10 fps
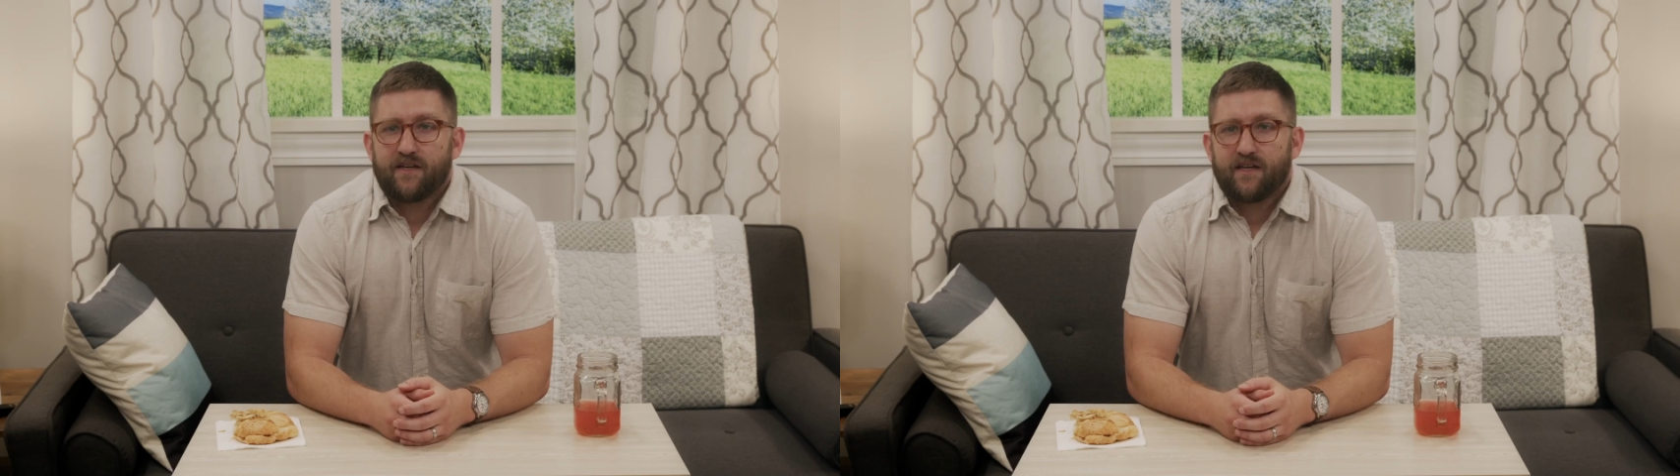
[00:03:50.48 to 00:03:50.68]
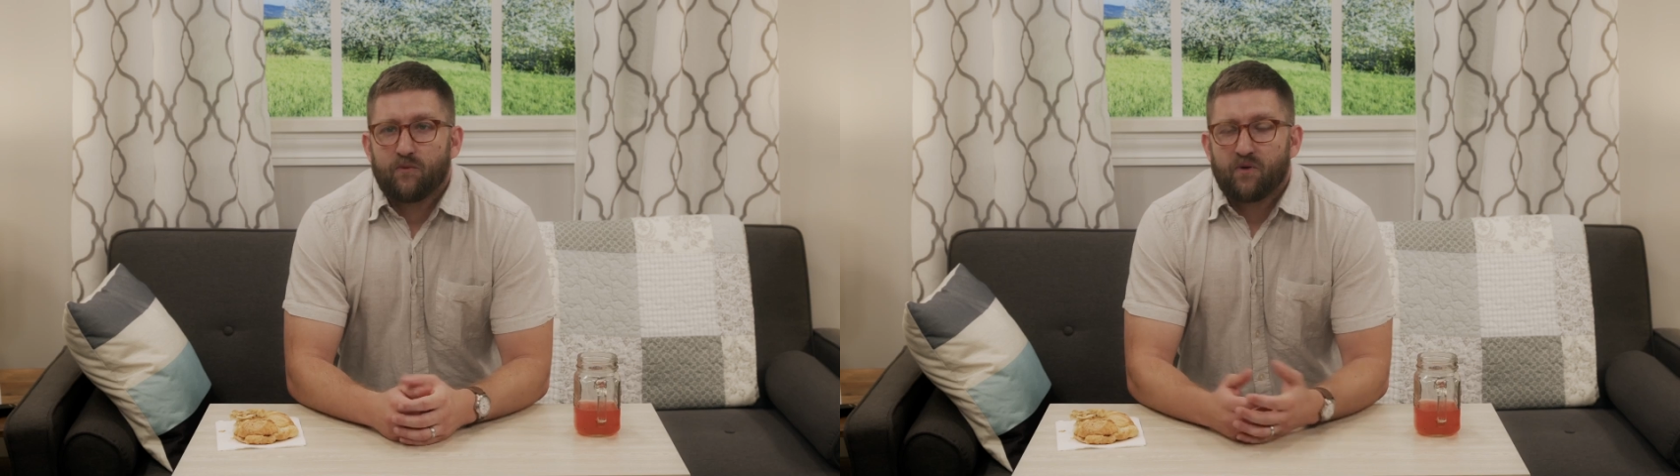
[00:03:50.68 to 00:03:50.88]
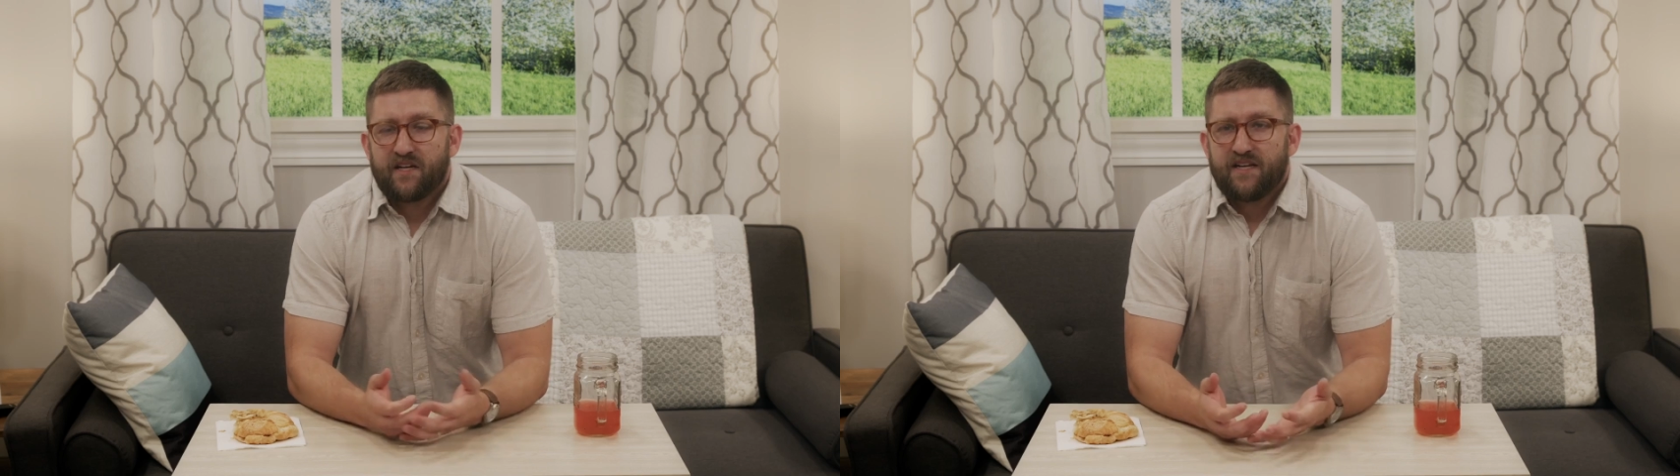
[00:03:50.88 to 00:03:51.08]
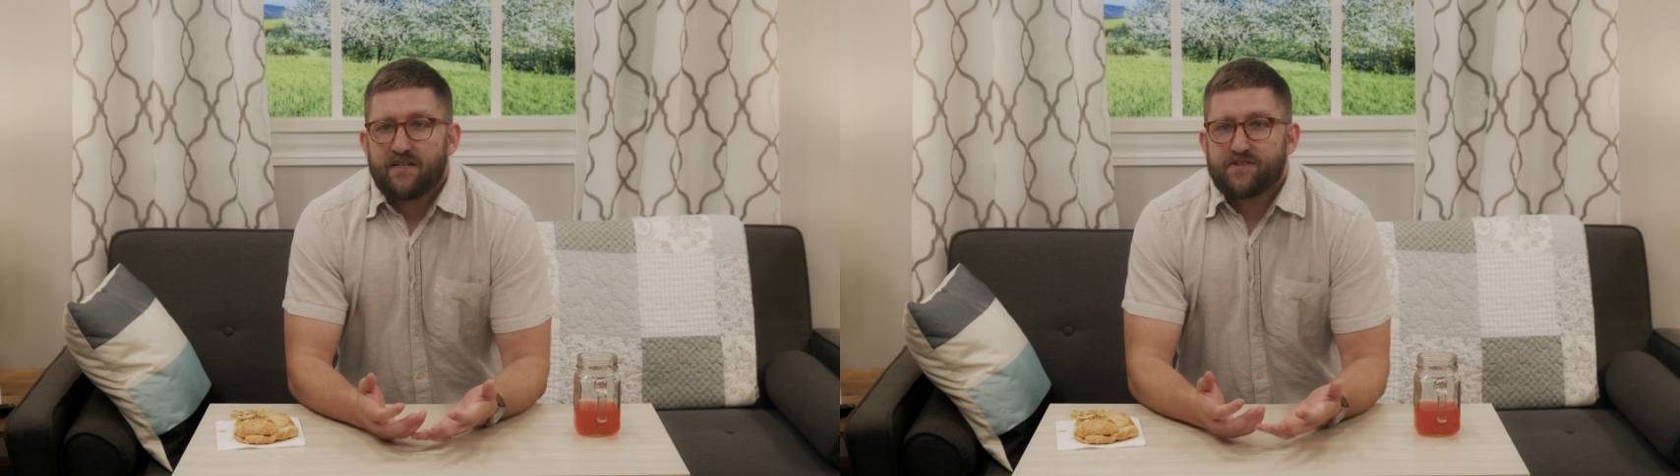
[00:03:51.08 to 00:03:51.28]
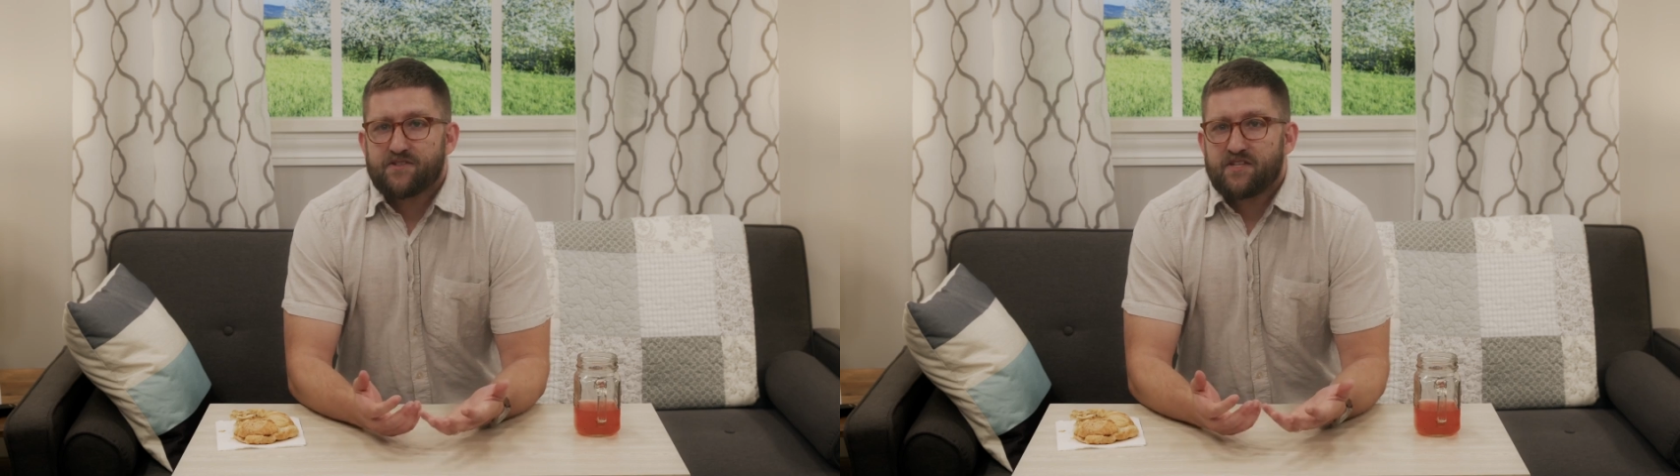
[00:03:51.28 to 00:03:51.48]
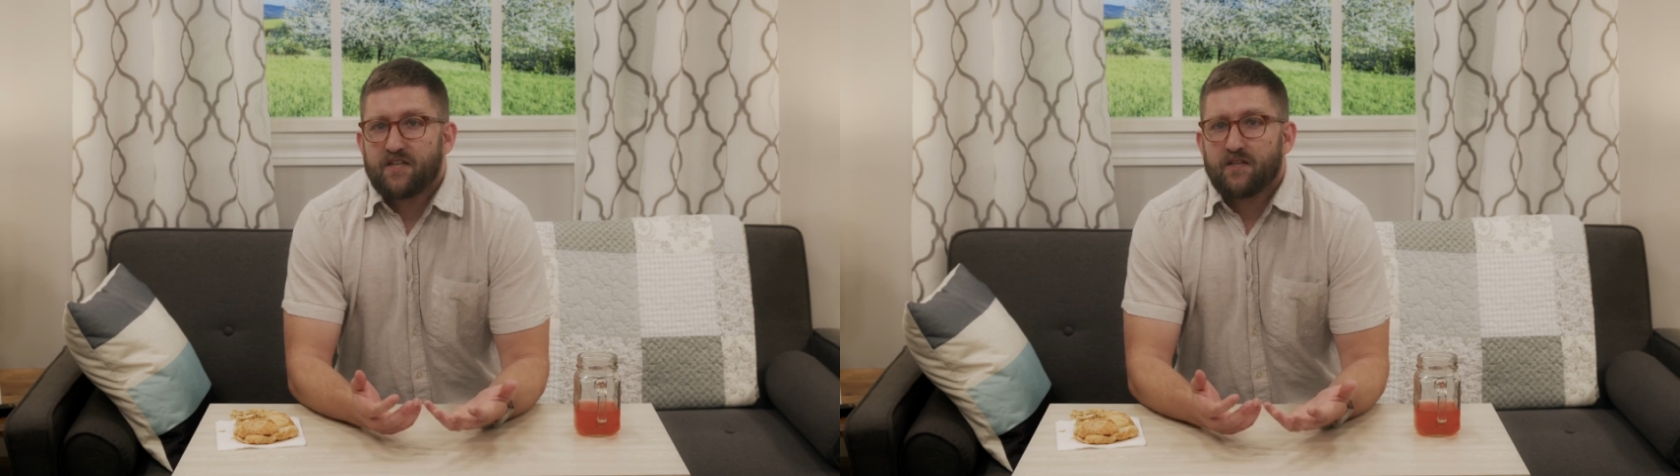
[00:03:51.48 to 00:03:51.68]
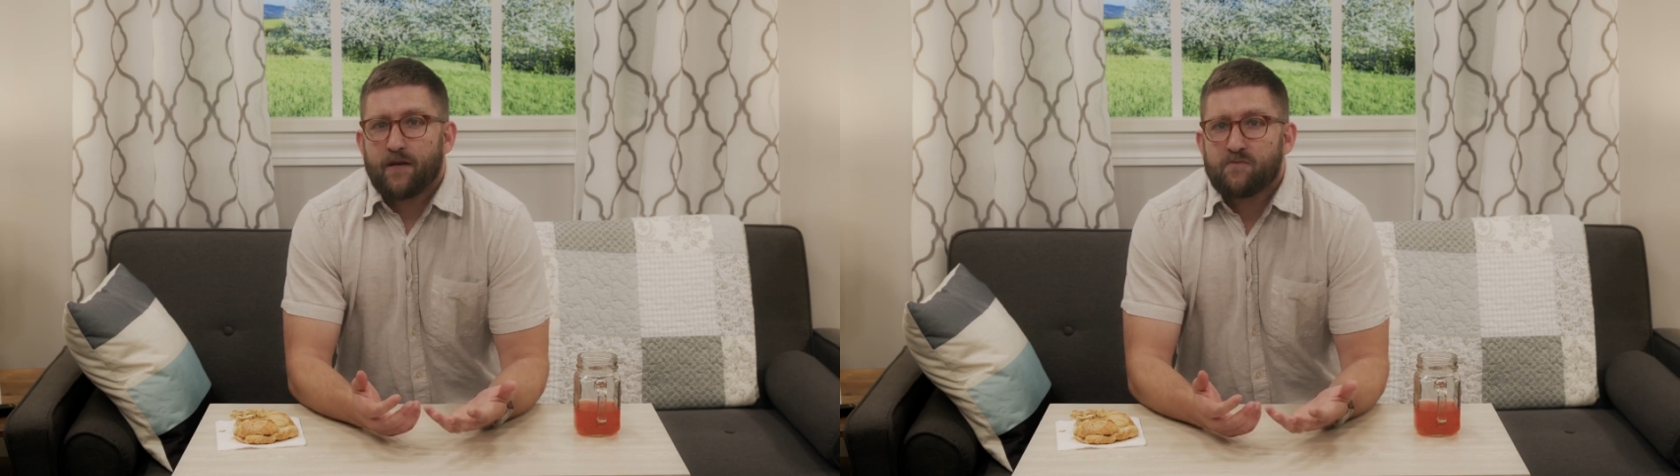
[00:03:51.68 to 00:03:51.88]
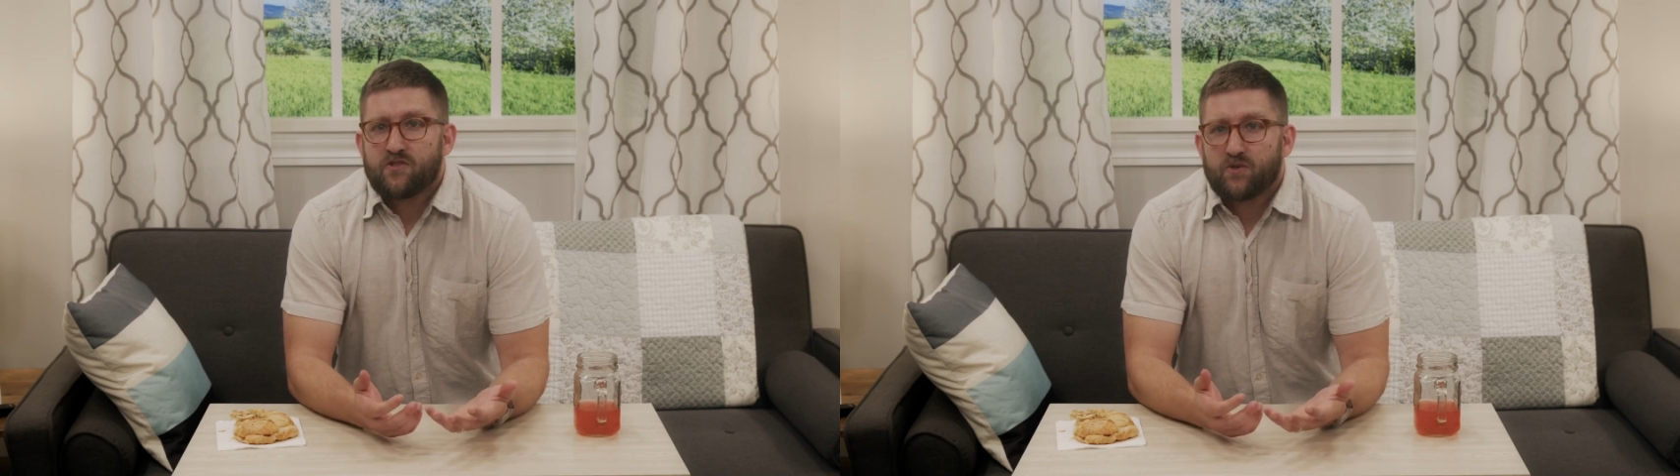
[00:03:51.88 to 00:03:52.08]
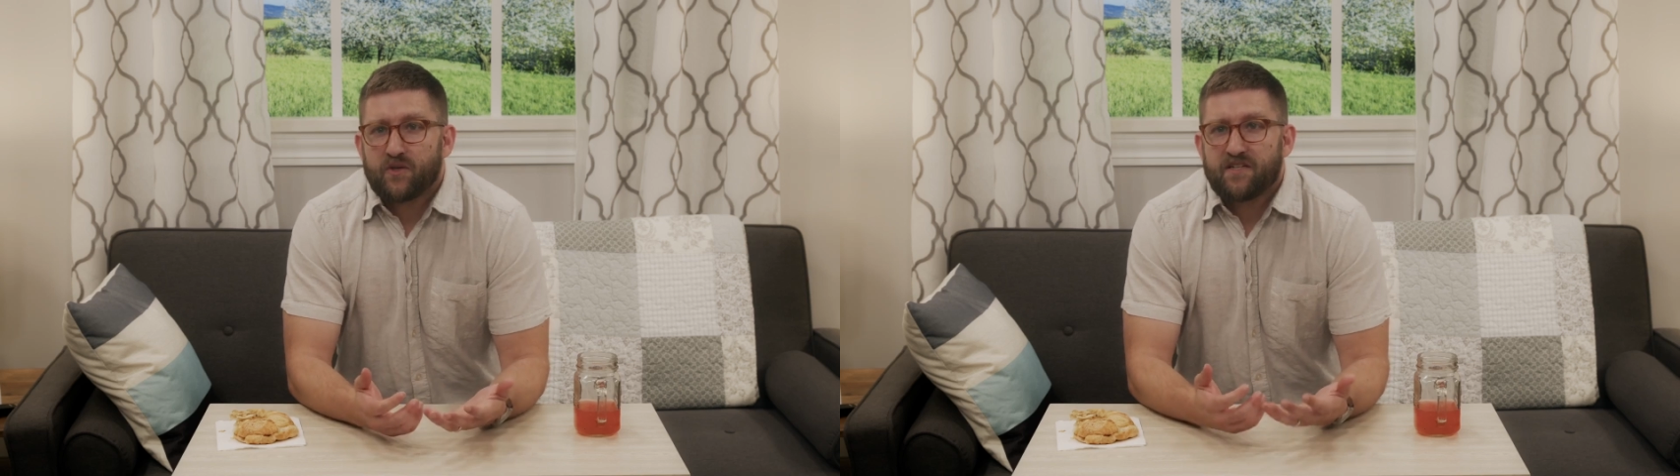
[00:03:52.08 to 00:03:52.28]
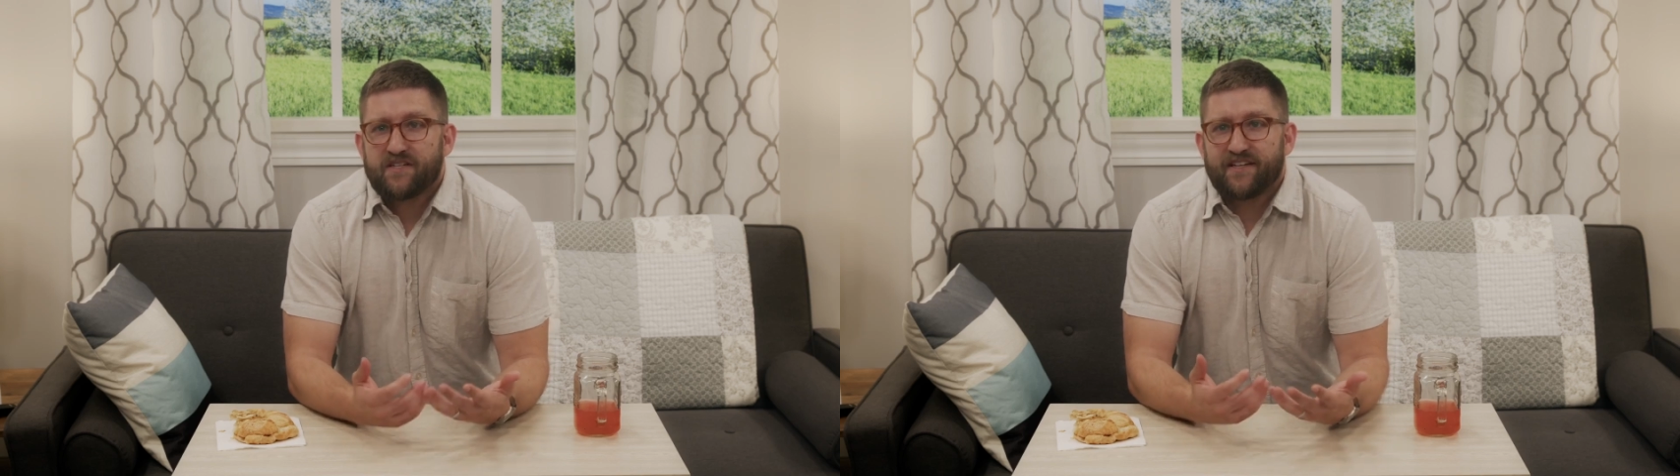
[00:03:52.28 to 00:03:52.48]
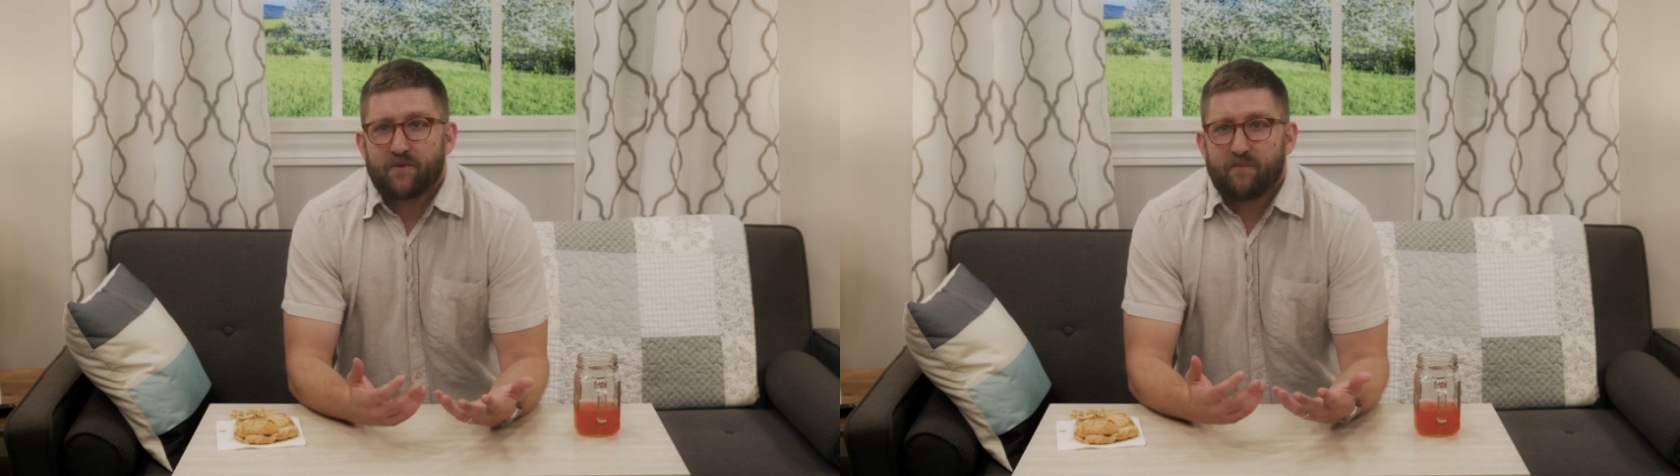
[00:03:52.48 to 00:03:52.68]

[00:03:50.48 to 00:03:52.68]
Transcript: And what he does is he climbs a tree to get a